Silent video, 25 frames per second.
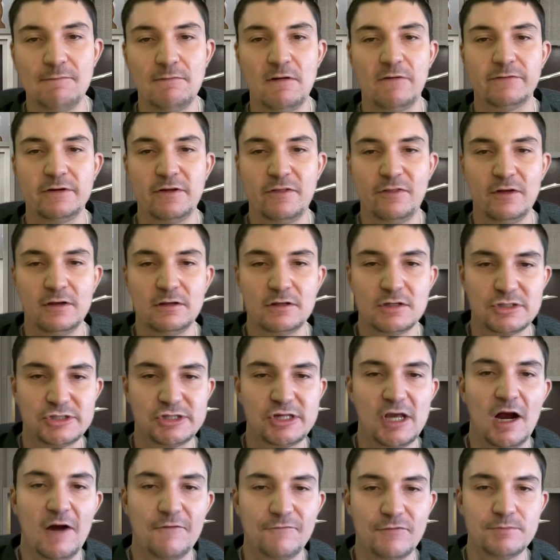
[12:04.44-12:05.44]
have everything to
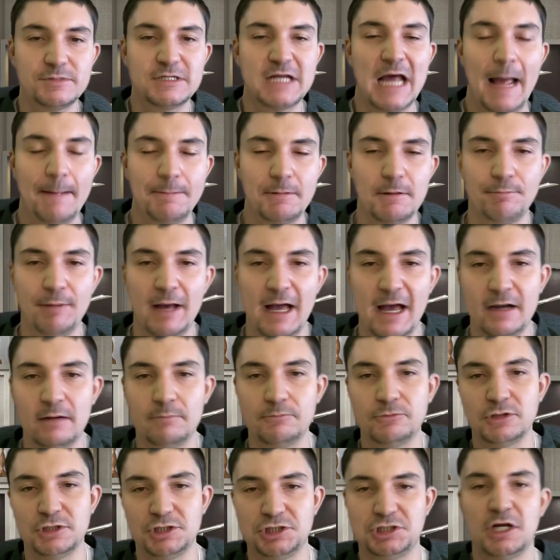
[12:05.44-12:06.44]
start from top to
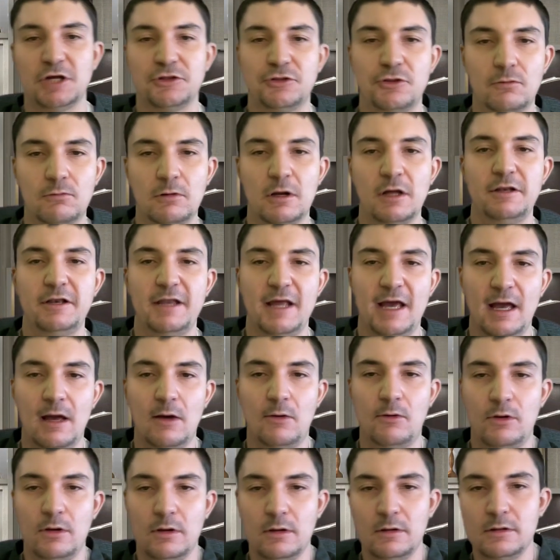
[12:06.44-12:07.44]
bottom to shut the run
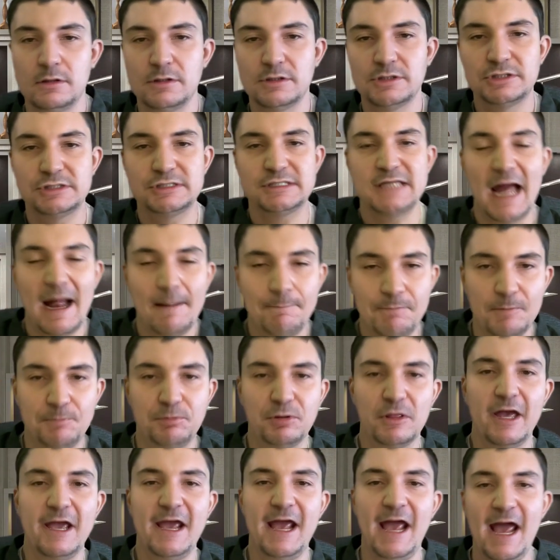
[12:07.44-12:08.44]
down, stop the
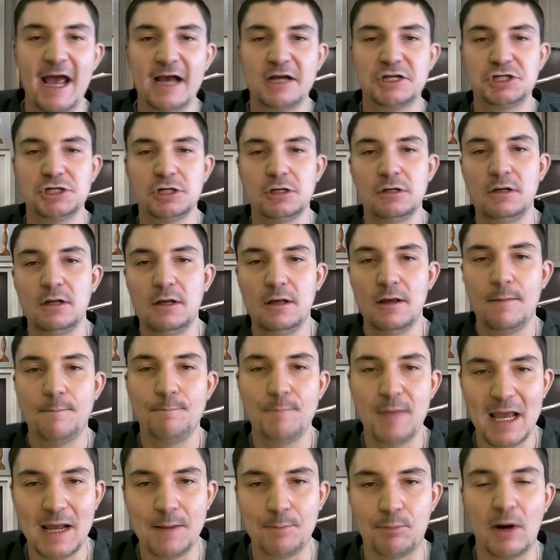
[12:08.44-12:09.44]
play action,
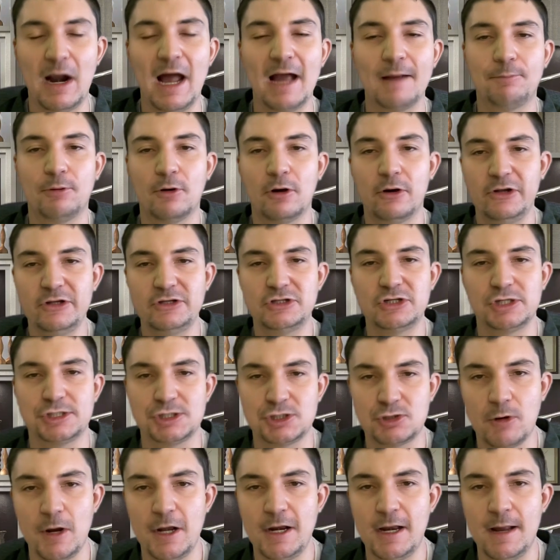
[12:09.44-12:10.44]
make Brock Purdy
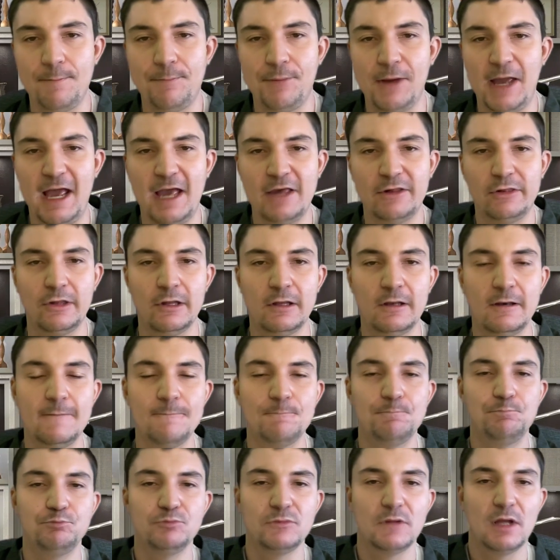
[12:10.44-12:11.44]
just straight up pass it.
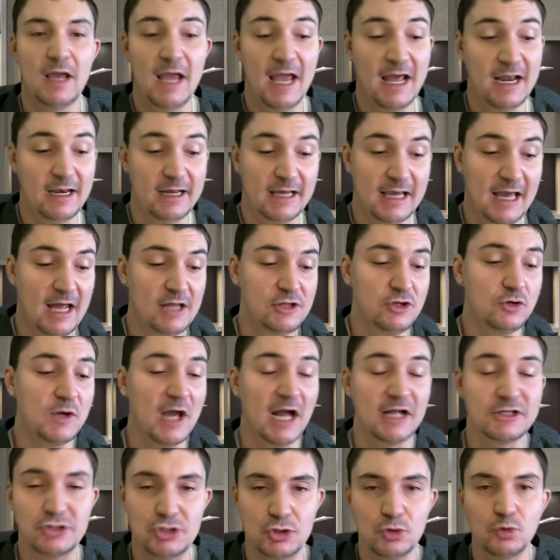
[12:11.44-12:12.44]
And again, you
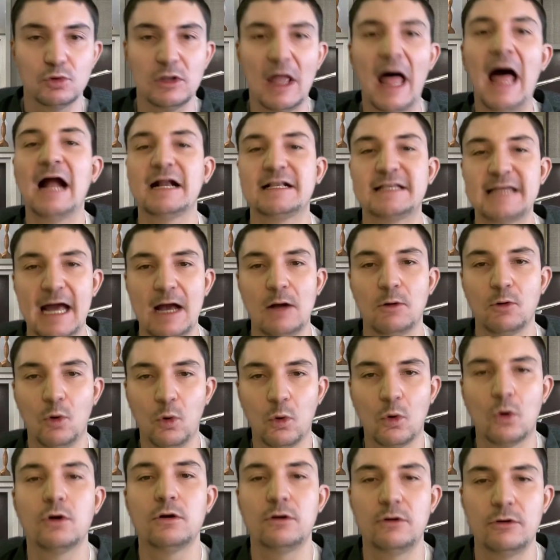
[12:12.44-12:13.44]
got two lockdown
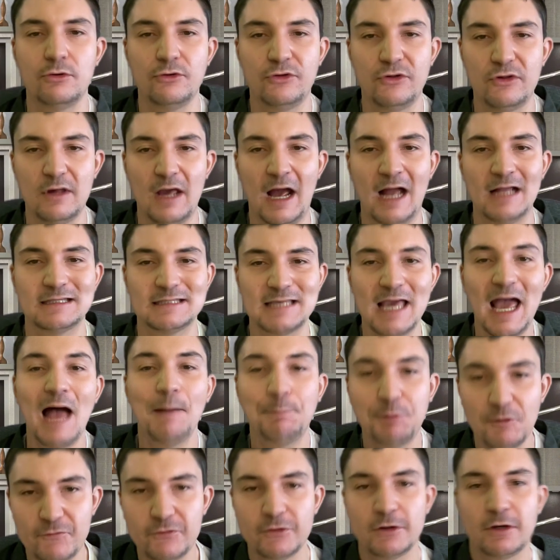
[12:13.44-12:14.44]
corners on
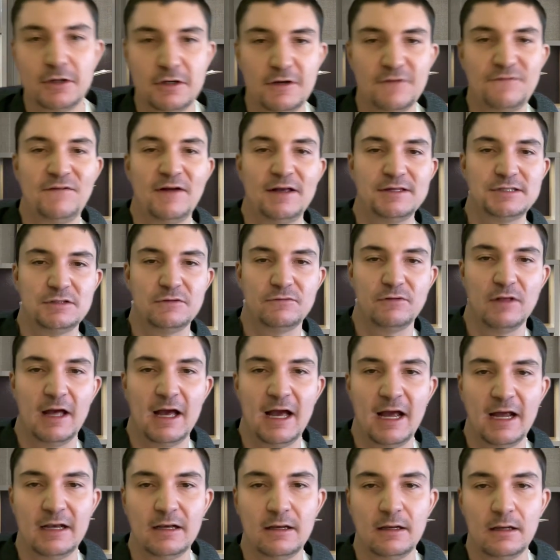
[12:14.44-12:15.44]
top of a good defensive
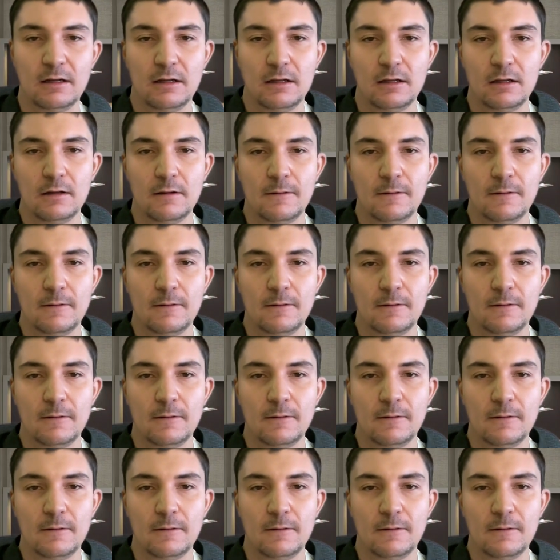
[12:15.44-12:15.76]
line.